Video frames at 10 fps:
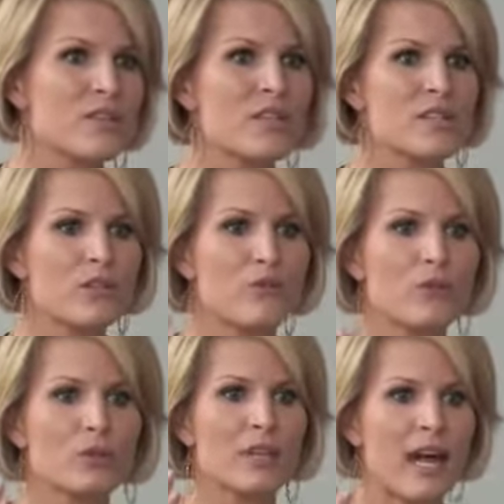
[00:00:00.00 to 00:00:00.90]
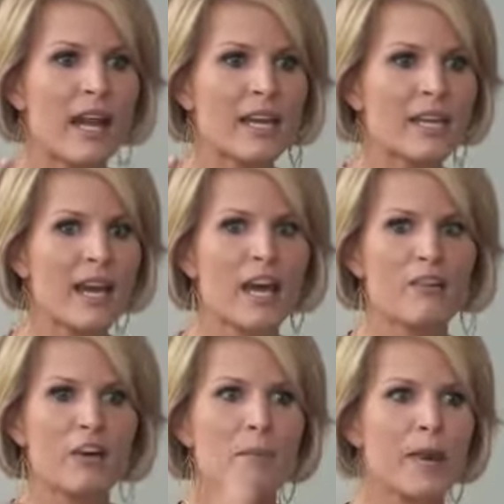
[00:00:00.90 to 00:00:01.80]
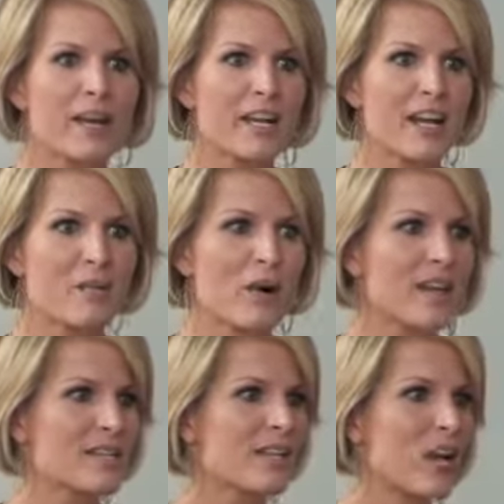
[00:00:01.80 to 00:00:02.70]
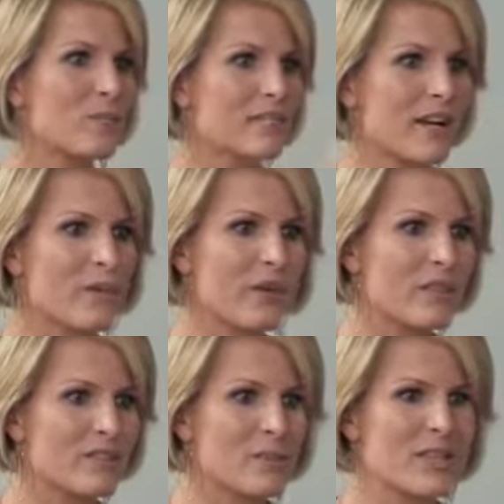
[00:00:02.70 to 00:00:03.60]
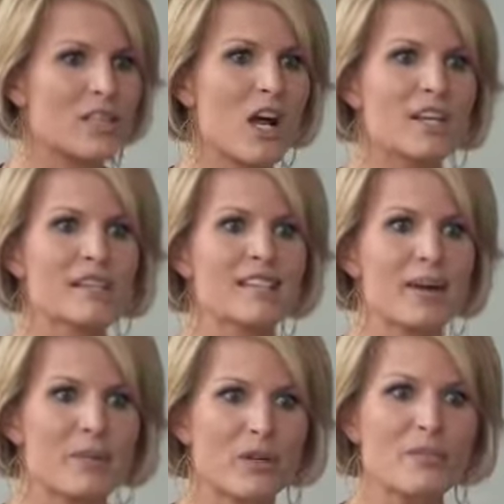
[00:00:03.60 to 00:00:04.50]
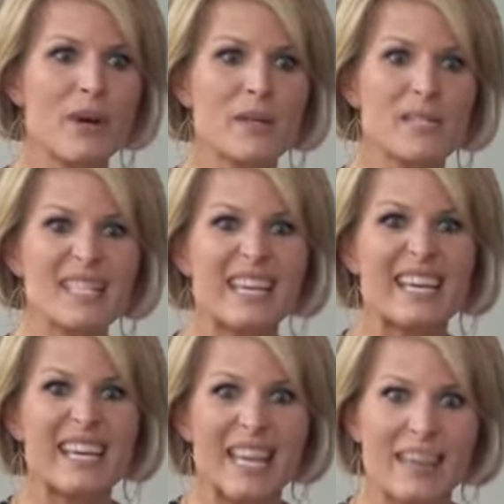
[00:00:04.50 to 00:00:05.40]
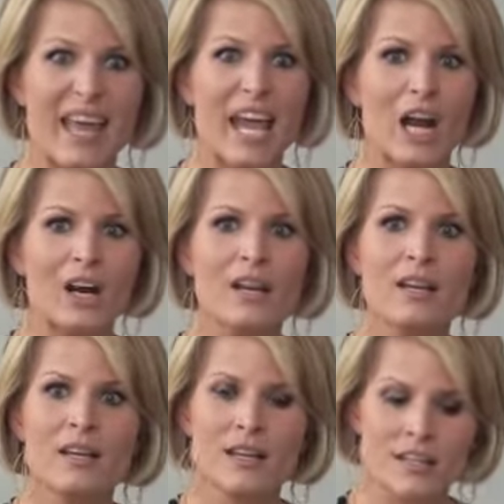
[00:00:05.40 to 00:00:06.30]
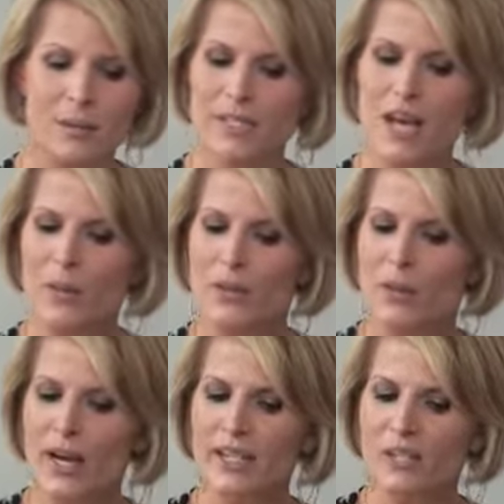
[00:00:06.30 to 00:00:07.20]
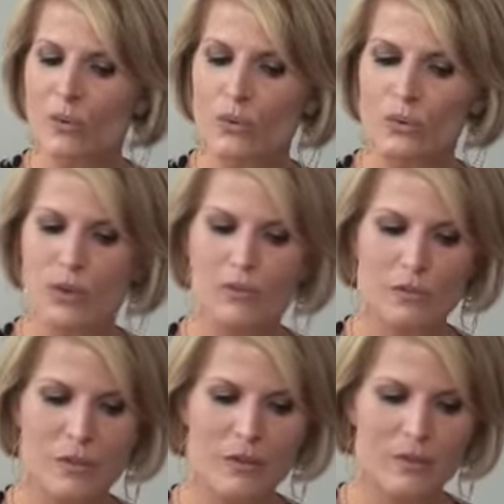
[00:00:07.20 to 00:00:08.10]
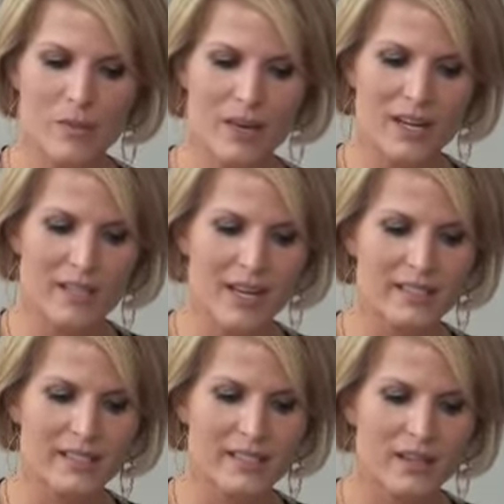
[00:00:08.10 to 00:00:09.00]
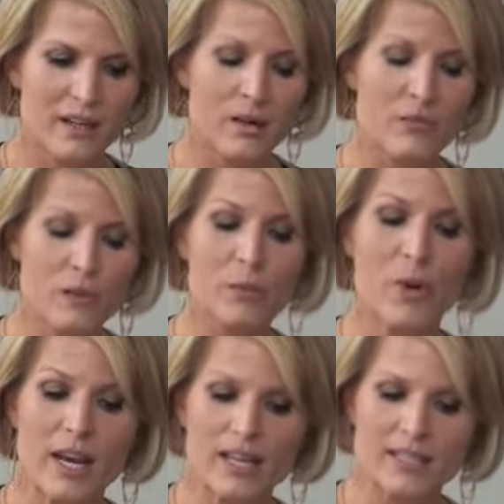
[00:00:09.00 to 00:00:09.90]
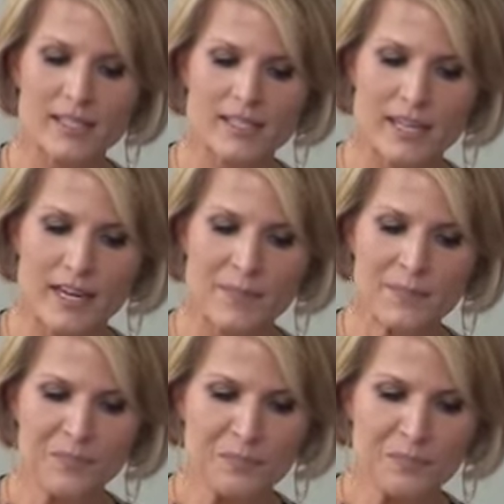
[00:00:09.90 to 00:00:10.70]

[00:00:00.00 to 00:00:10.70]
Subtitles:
This is a full line of body care products that help to get rid of some of the toxins that build up on the skin and in the hair. So I'm going to talk with you guys through a few of the product lines, or the few products in this line.